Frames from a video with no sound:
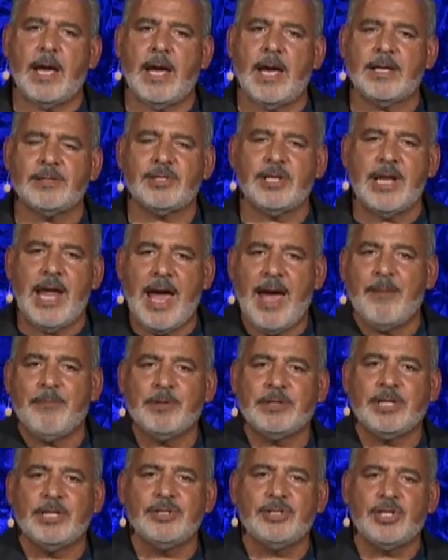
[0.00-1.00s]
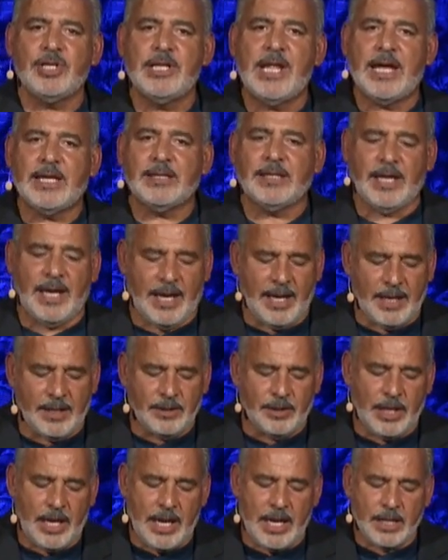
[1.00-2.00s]
As inhabitants in that
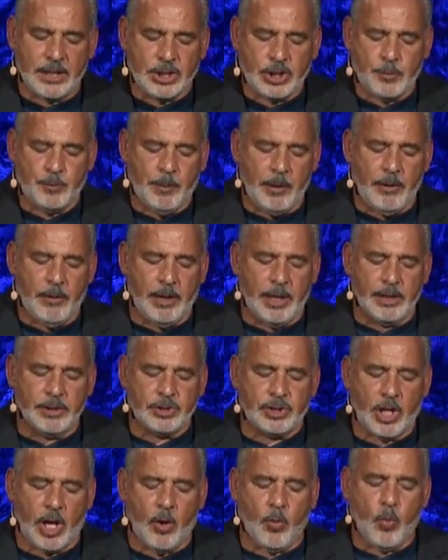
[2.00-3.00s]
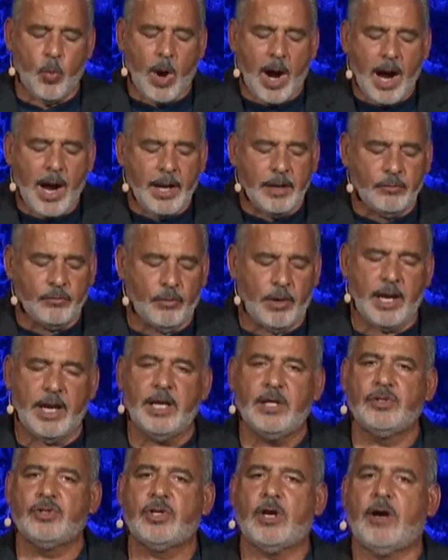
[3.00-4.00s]
land, they experienced a wide
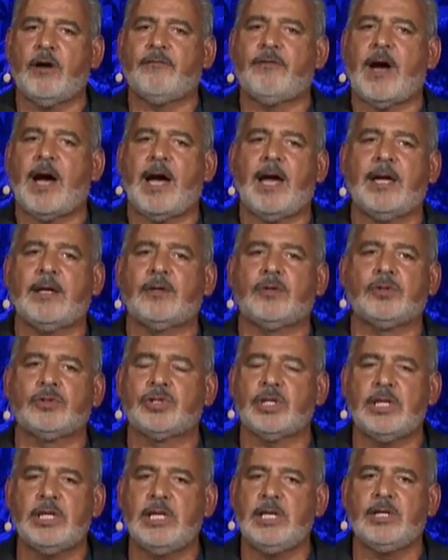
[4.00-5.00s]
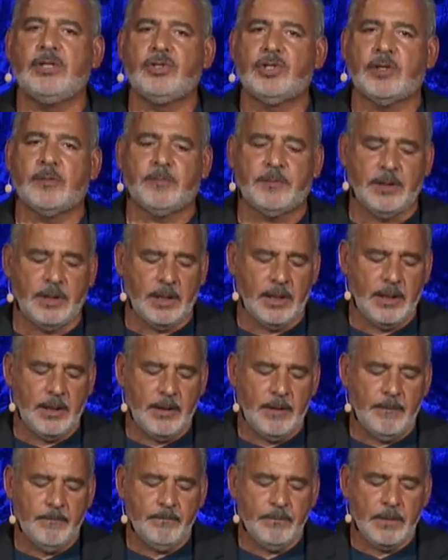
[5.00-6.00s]
range of idols in Egypt.
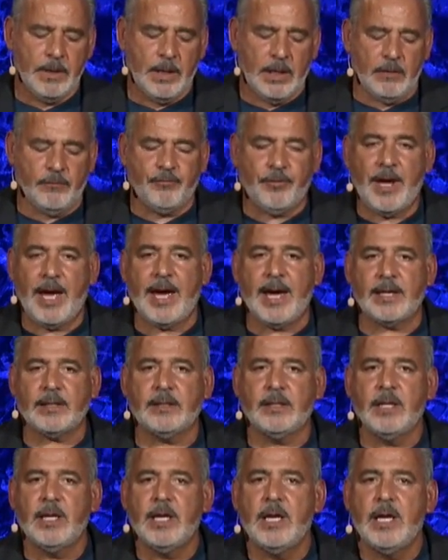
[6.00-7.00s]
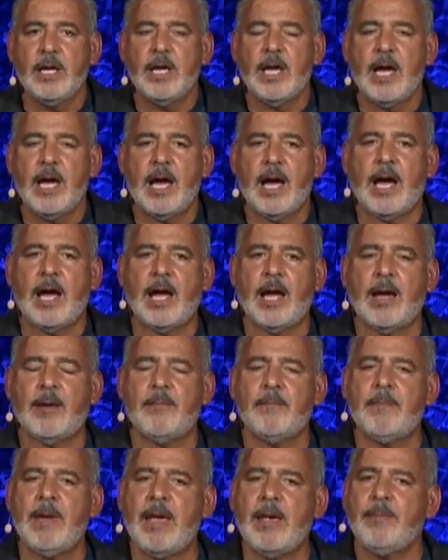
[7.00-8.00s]
In fact, uh,
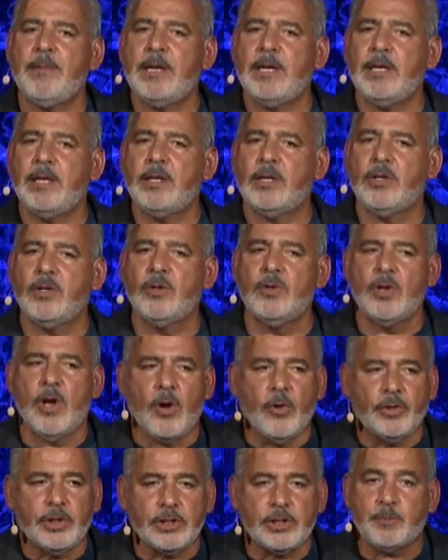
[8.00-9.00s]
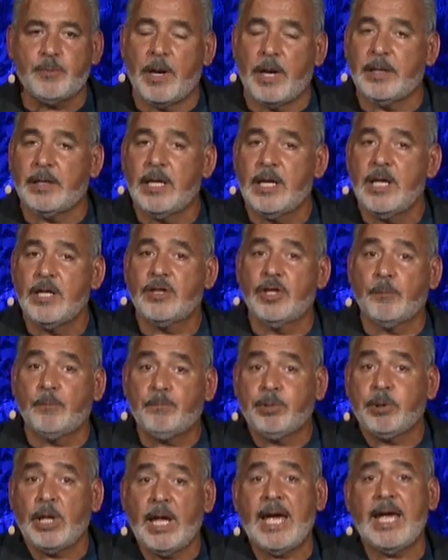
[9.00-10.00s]
maybe you know this, but the
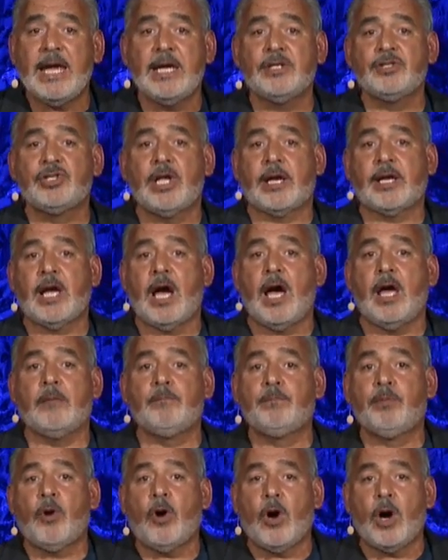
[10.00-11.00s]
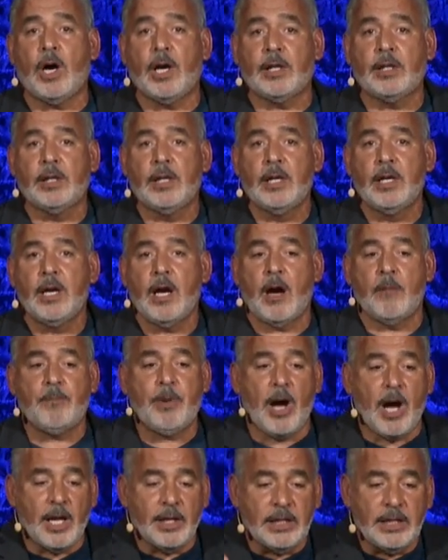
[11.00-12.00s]
plagues that God brought
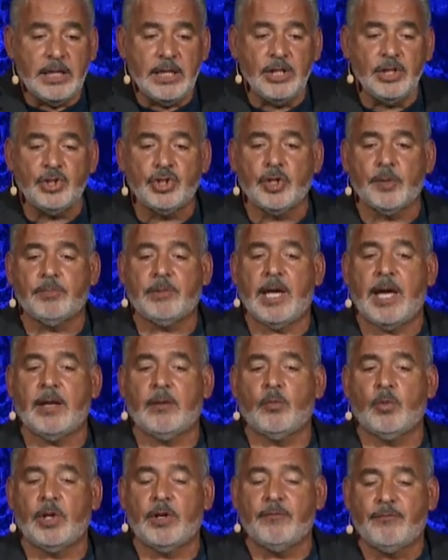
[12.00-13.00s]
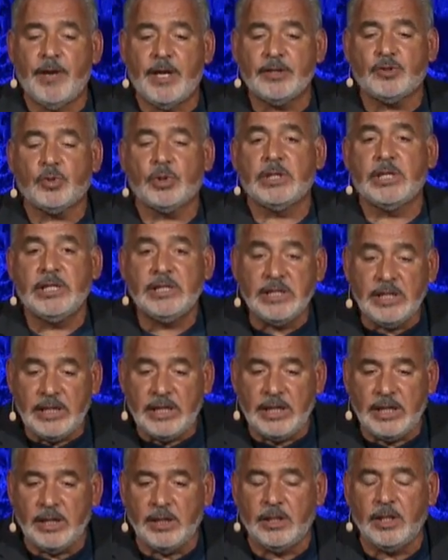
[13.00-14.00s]
upon Egypt that would eventually
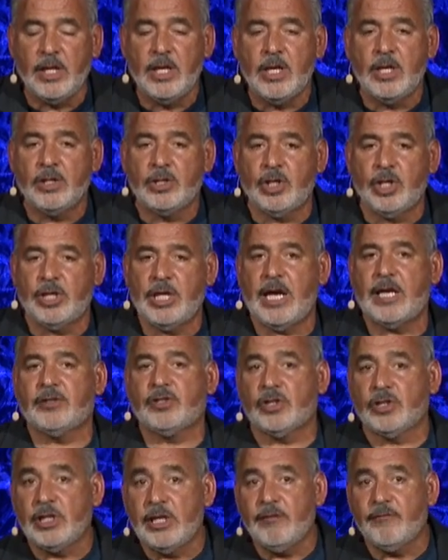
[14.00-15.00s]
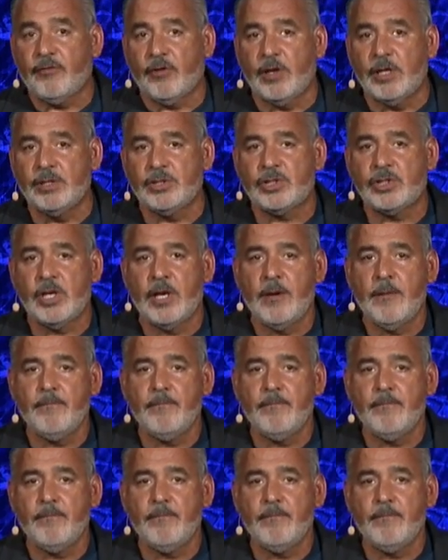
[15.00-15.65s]
lead to their deliverance